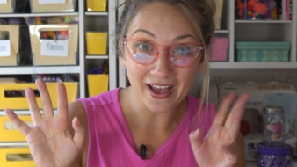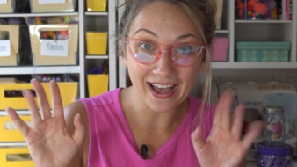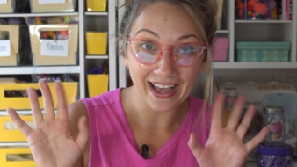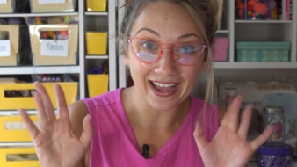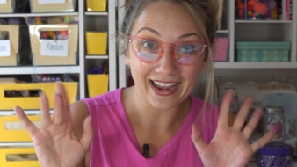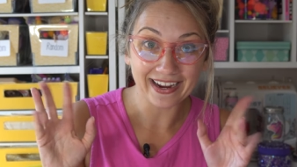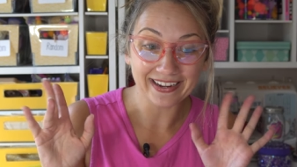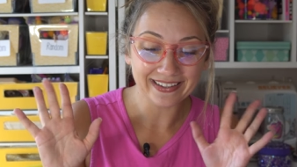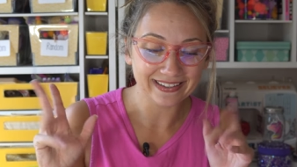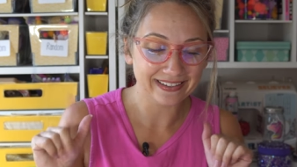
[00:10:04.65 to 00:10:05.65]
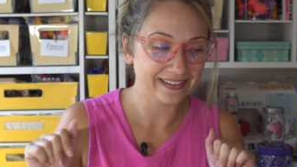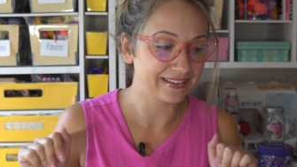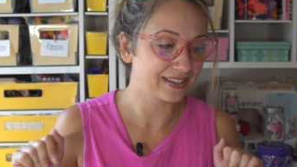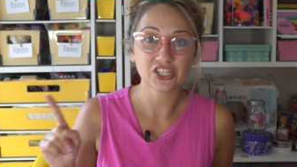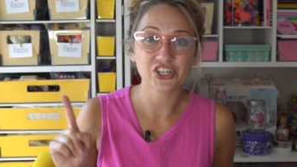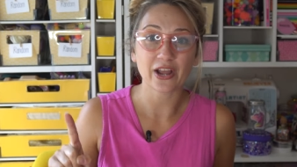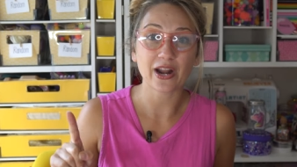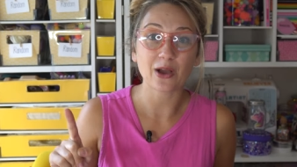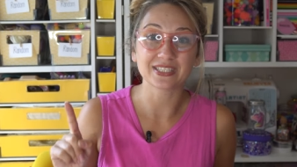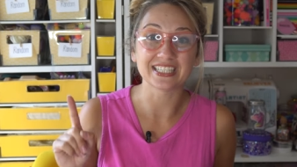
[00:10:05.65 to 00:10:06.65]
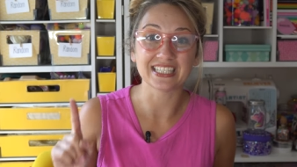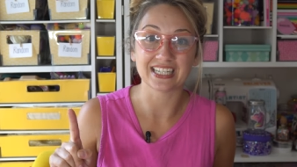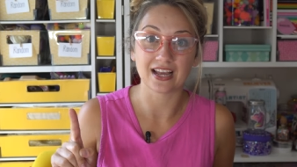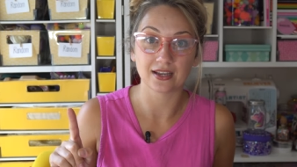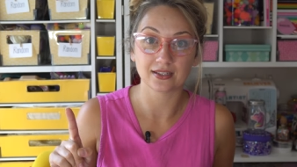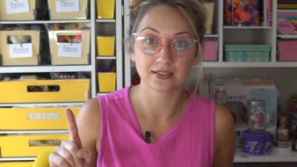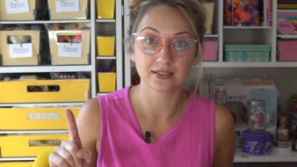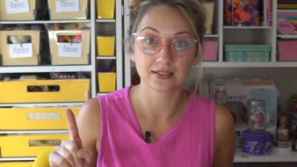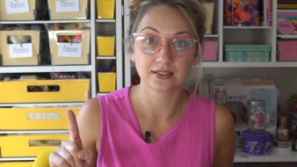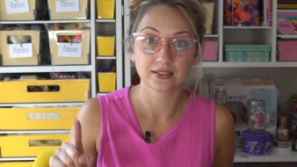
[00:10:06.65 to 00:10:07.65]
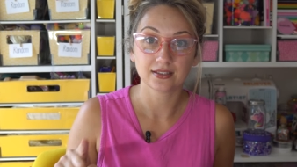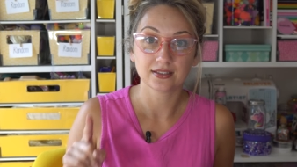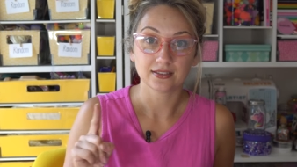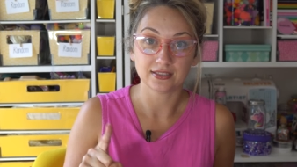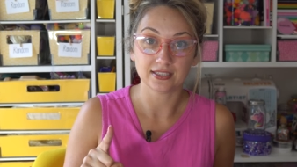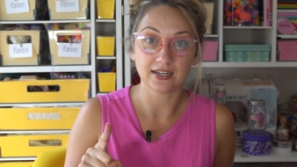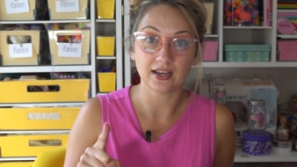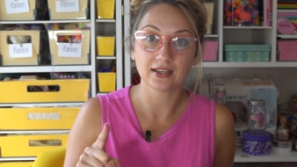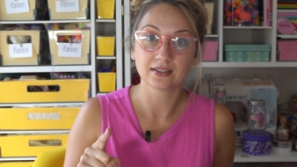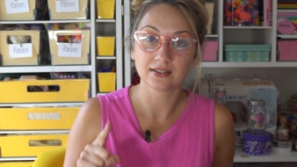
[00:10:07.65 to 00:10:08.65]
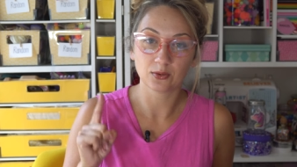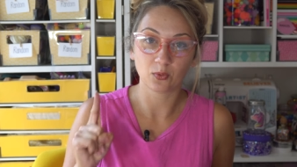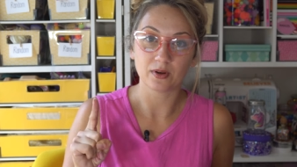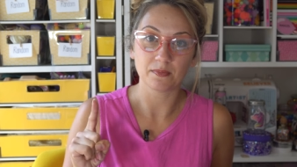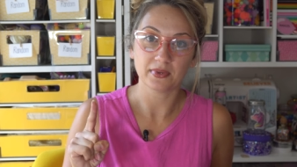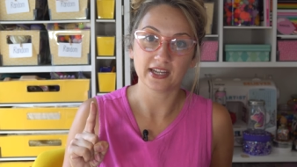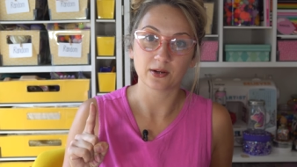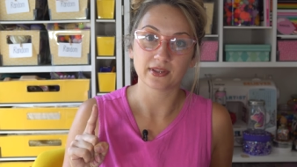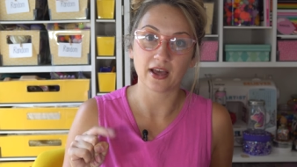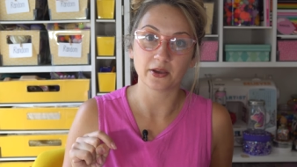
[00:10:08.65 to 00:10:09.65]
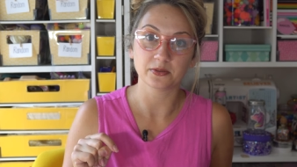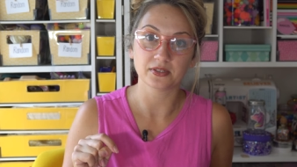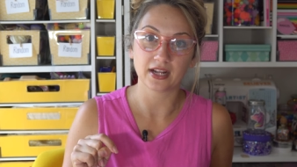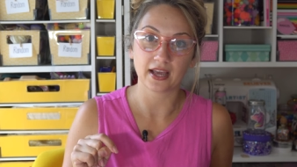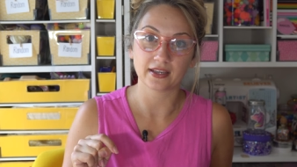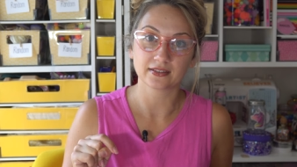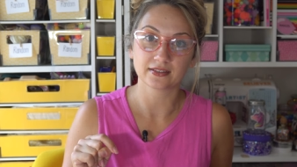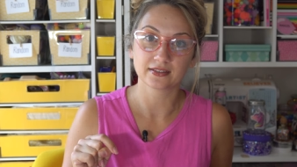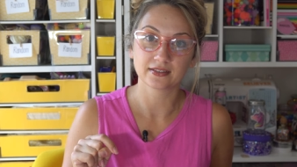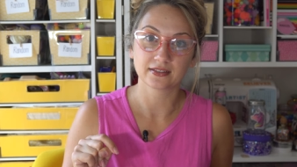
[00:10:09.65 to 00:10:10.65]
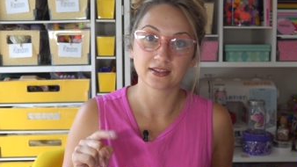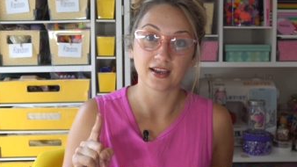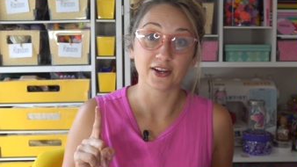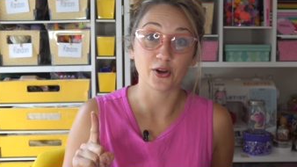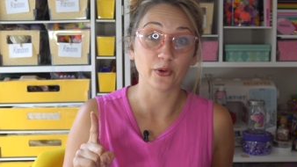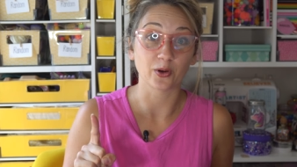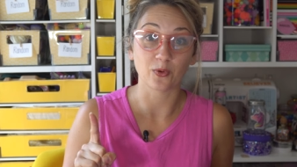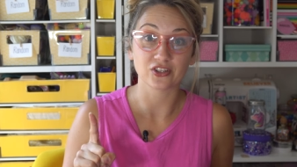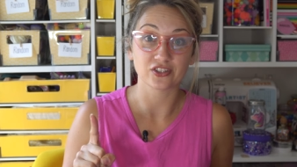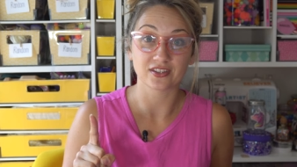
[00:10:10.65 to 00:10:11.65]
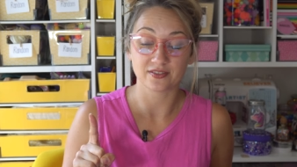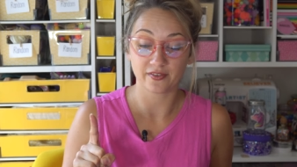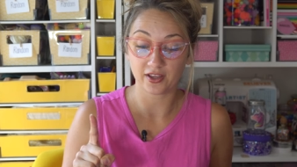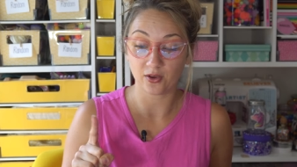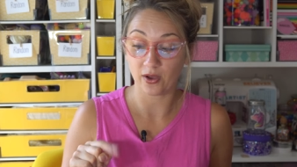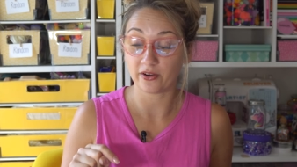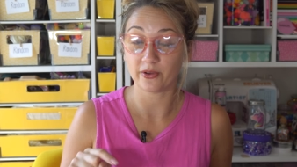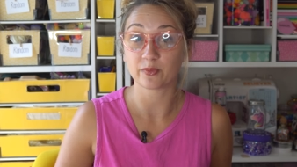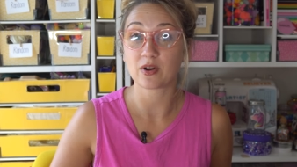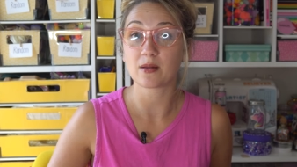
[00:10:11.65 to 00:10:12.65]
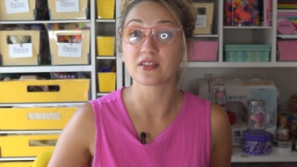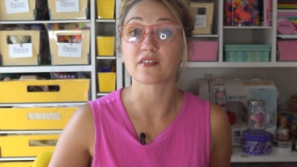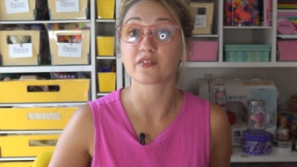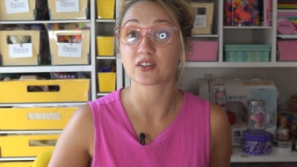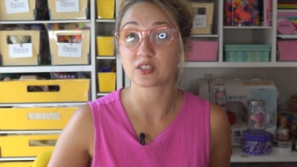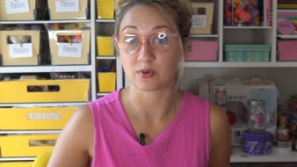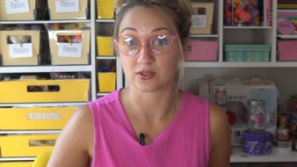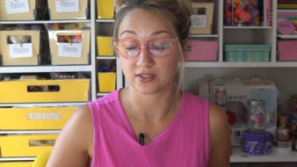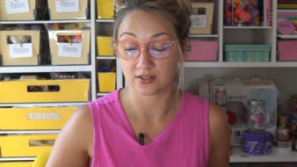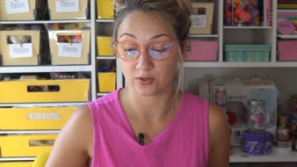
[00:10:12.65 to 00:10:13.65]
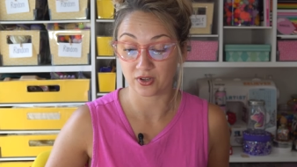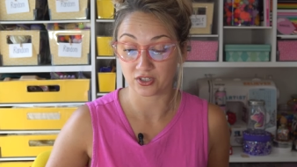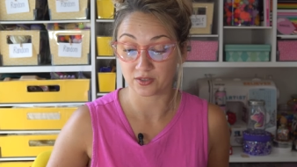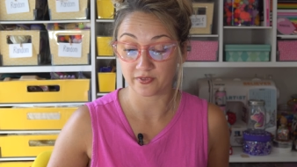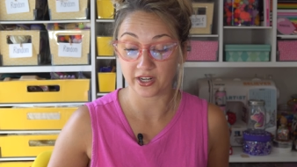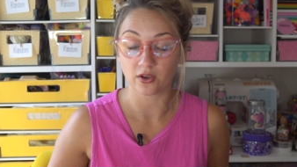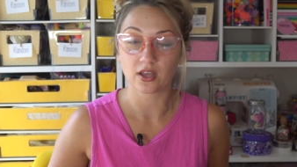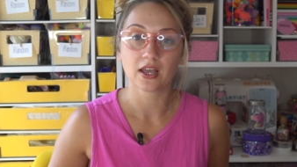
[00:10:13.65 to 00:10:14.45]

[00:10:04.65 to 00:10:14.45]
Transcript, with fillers: Bye. Shout out to Dina. Dina, wouldn't be here without you today. I know you're watching this video. I know you're probably the first person who watched this video.